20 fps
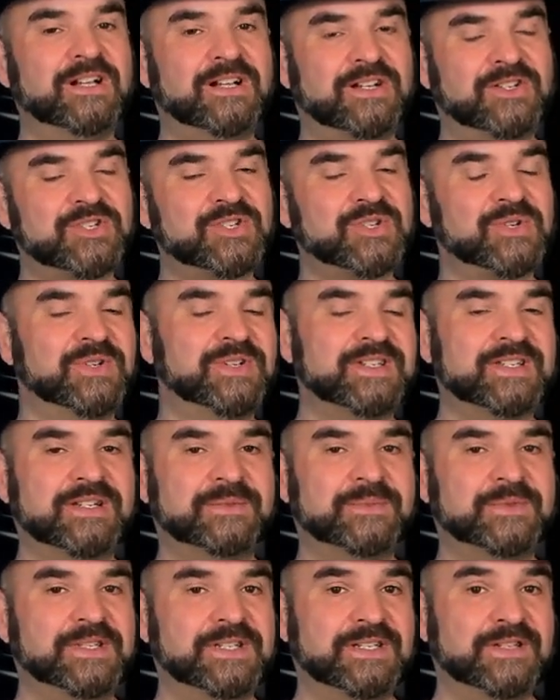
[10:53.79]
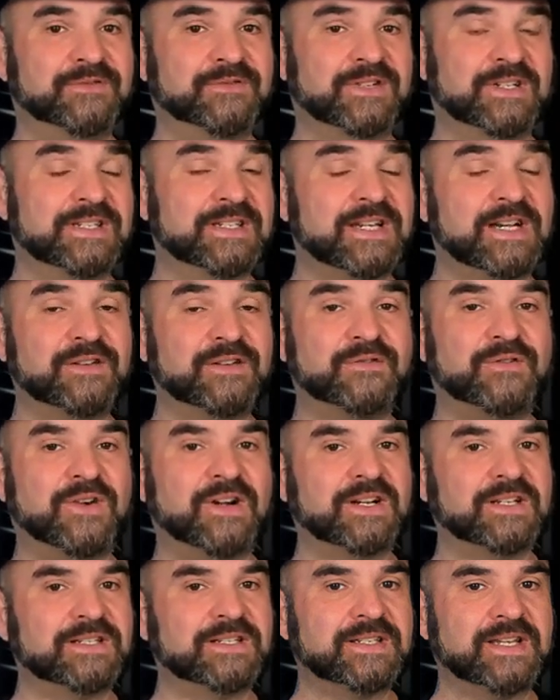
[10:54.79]
I'll show you some of the different sound
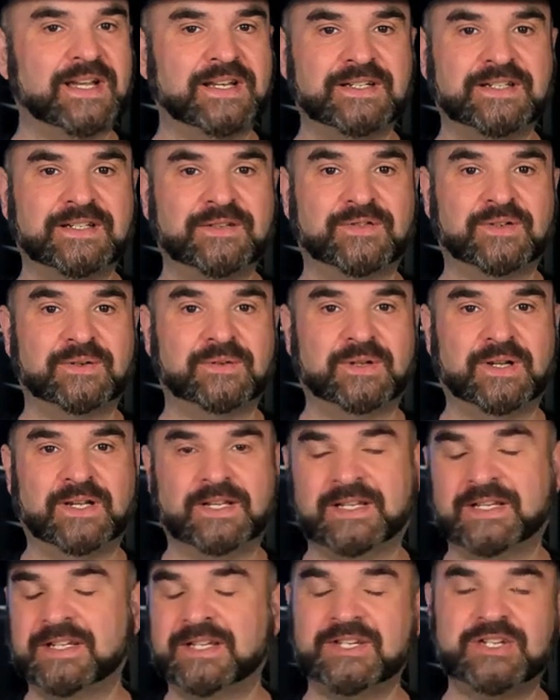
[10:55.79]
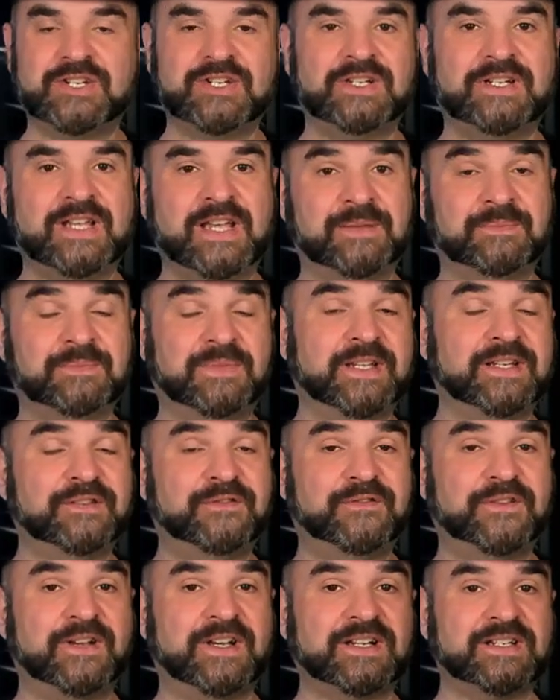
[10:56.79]
fonts and different ignition and blade
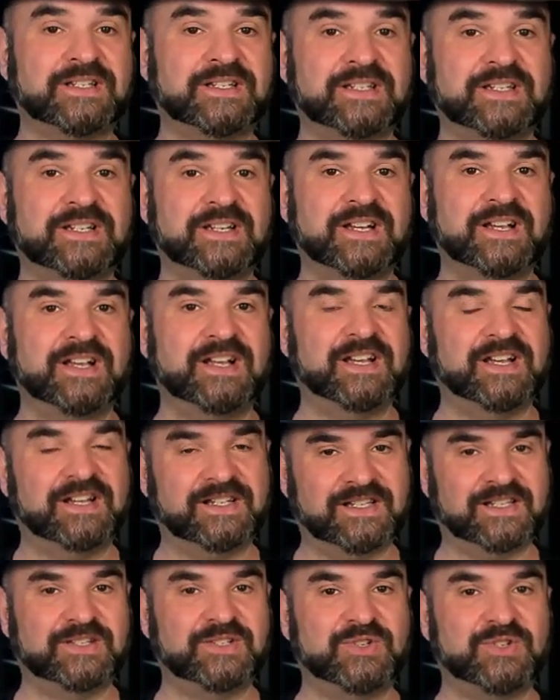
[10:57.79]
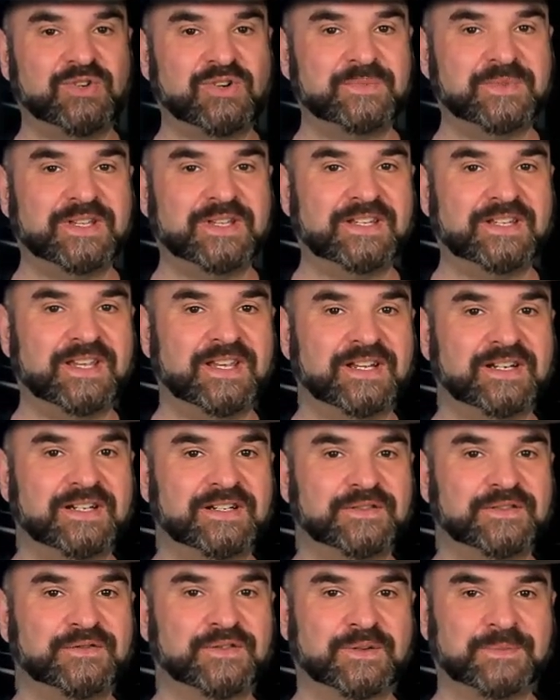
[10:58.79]
effects, and then join me in the
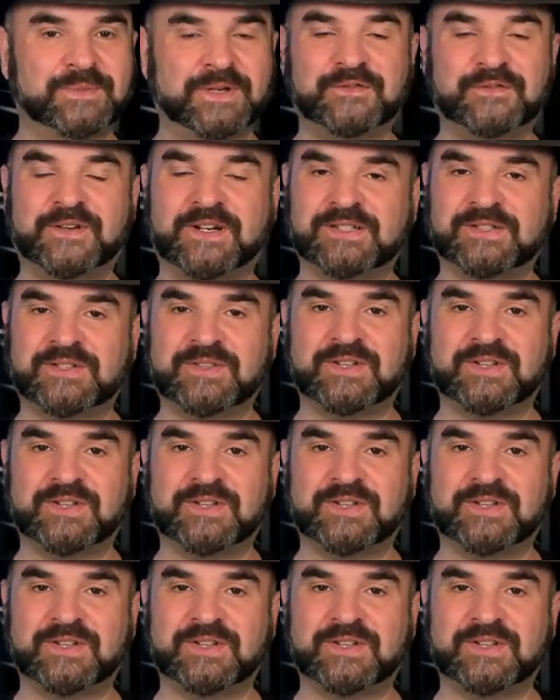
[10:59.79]
end for my final